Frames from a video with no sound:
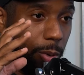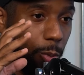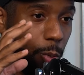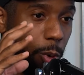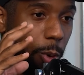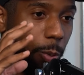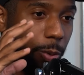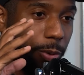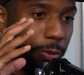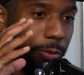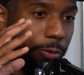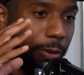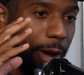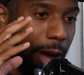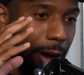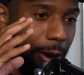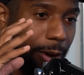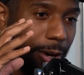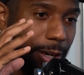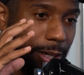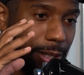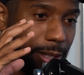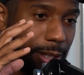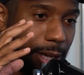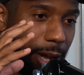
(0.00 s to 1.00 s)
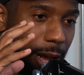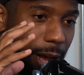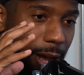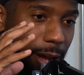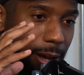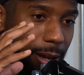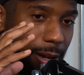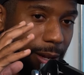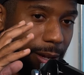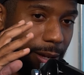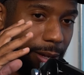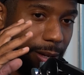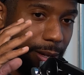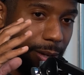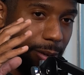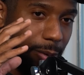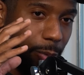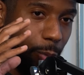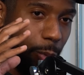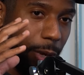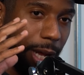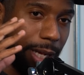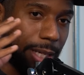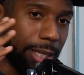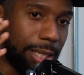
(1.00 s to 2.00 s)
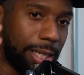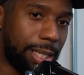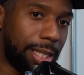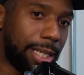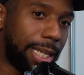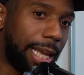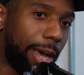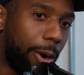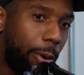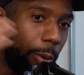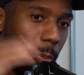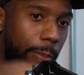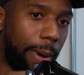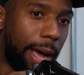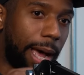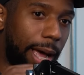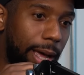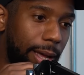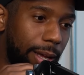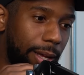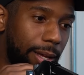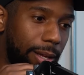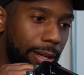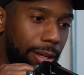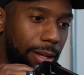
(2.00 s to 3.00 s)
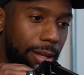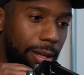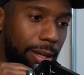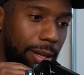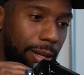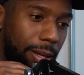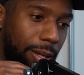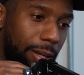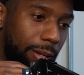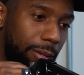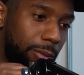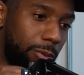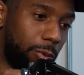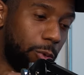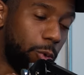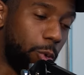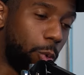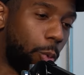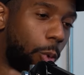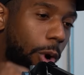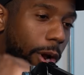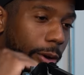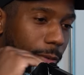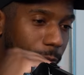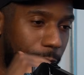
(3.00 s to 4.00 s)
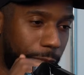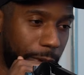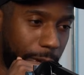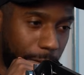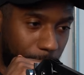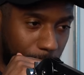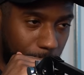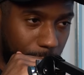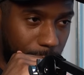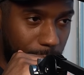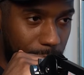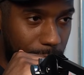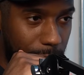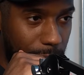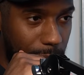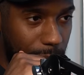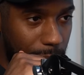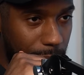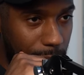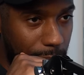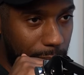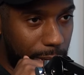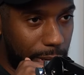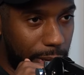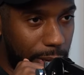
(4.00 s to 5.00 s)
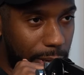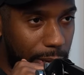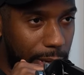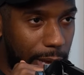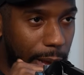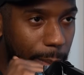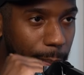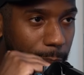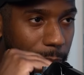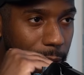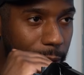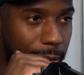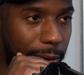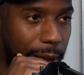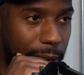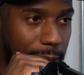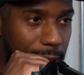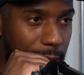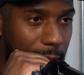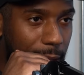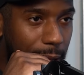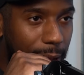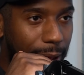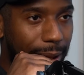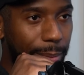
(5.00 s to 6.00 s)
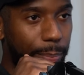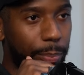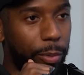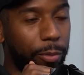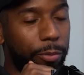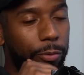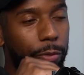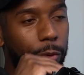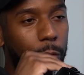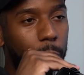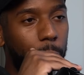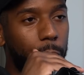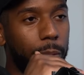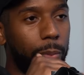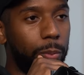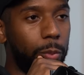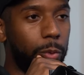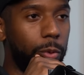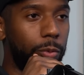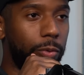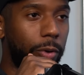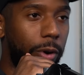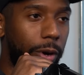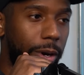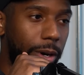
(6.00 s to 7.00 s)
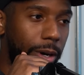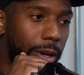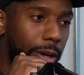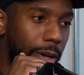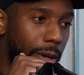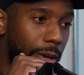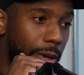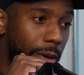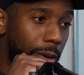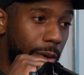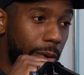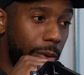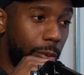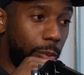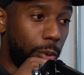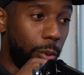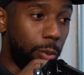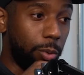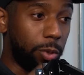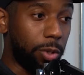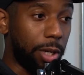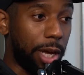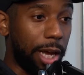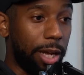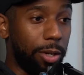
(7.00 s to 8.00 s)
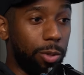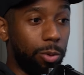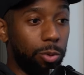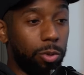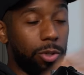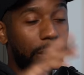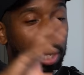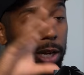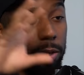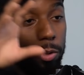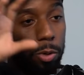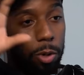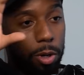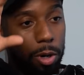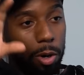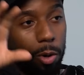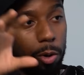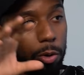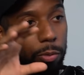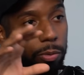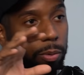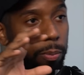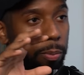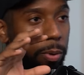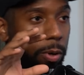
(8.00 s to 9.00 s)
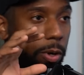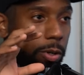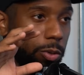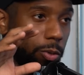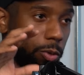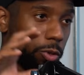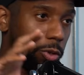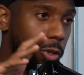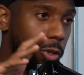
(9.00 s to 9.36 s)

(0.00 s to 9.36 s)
what we found is that we had to scale back, do one thing good, get better exactly. at that before we move on. What we're trying to do, we're trying to do clothing, personal